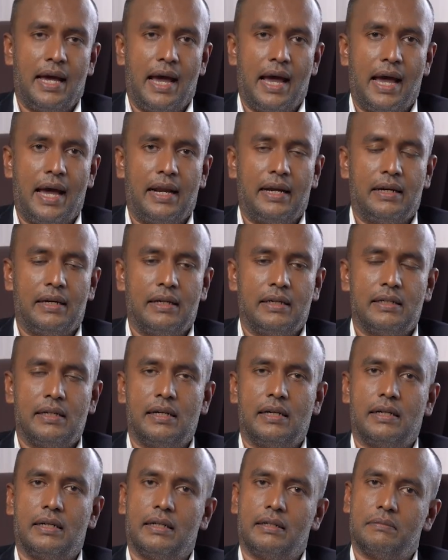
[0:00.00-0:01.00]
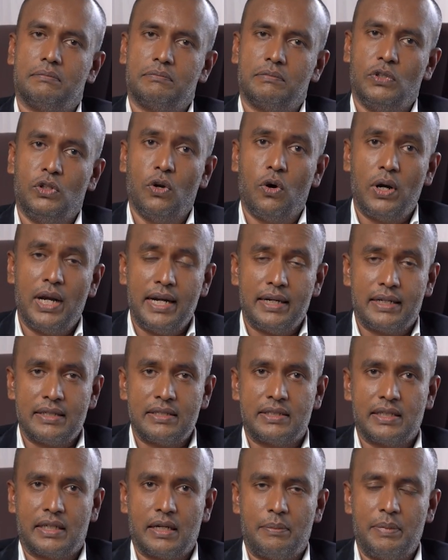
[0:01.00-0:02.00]
and low
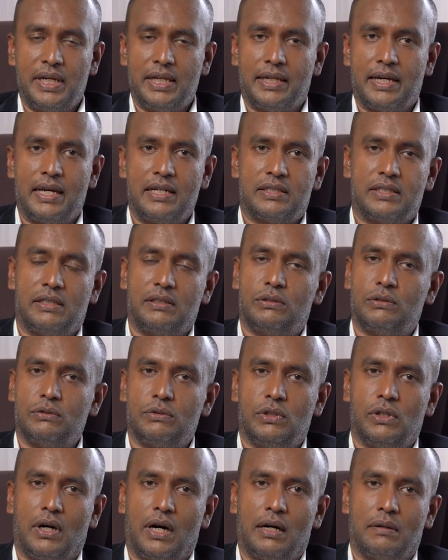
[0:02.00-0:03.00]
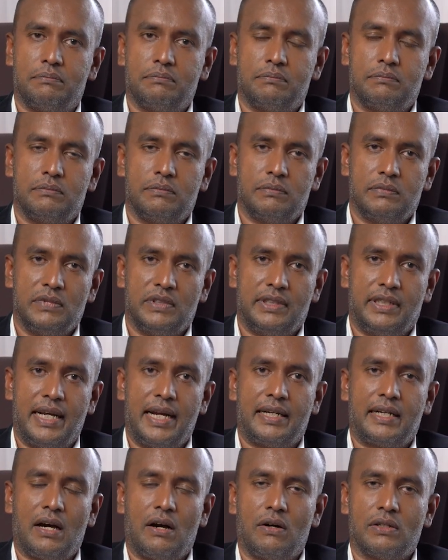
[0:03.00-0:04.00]
latency communication to your
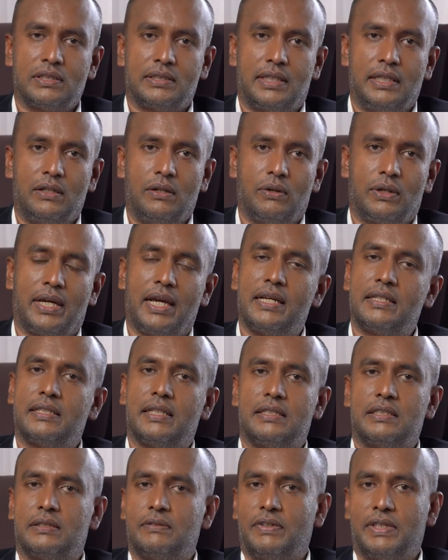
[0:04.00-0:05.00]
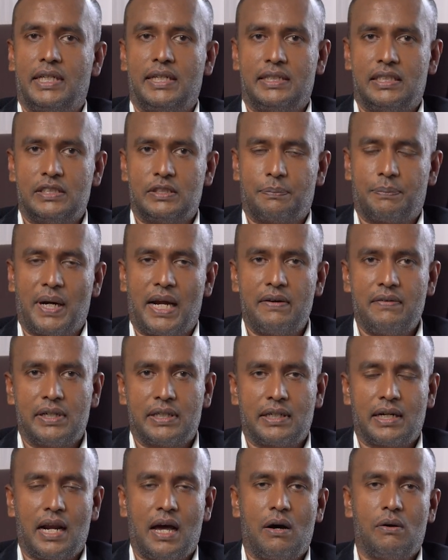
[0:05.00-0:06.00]
data hosting locations, whether it is private
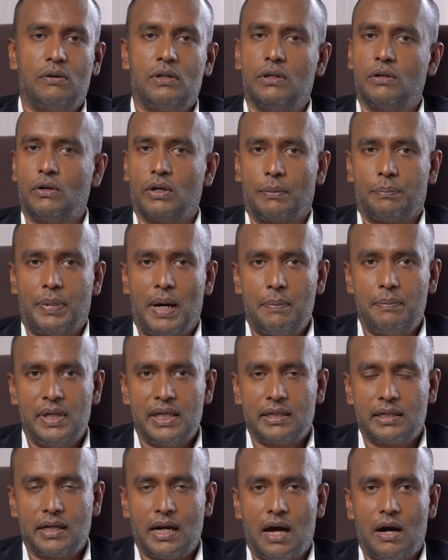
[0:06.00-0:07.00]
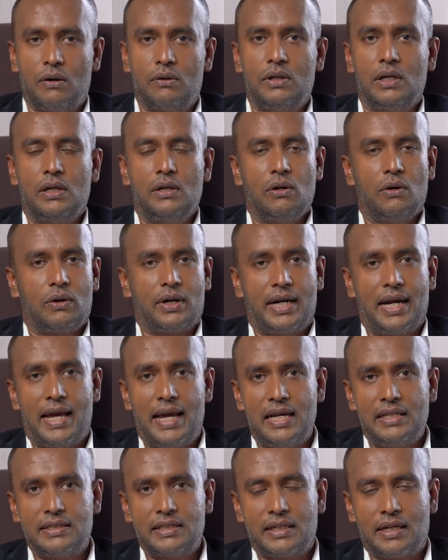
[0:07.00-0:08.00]
cloud or a public cloud or an
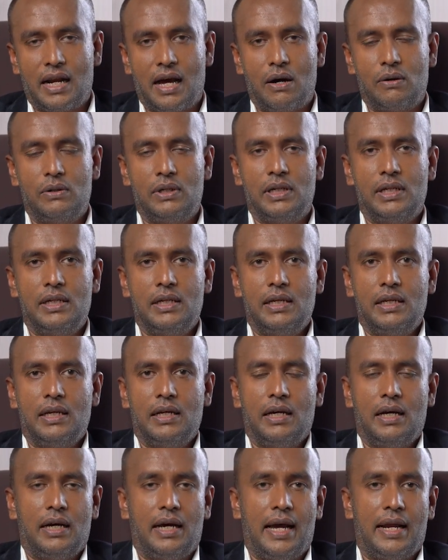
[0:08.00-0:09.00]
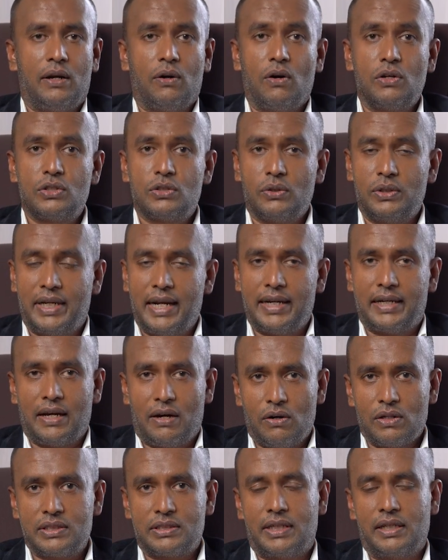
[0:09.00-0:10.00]
edge cloud, and also data
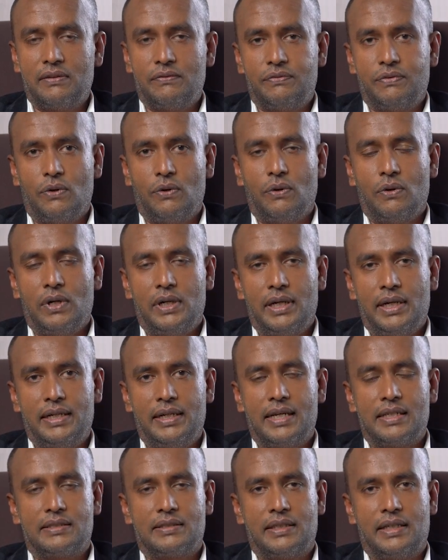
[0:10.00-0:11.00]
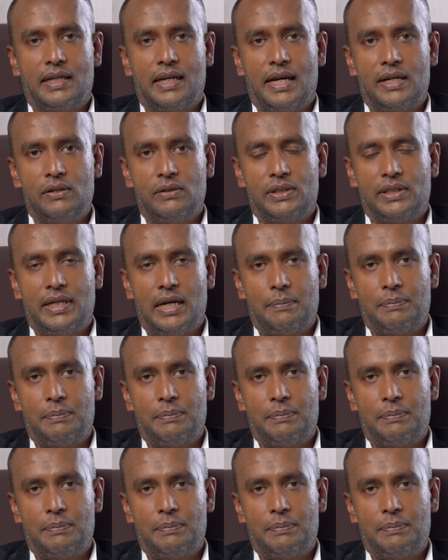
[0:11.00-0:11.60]
hosting for industrial IoT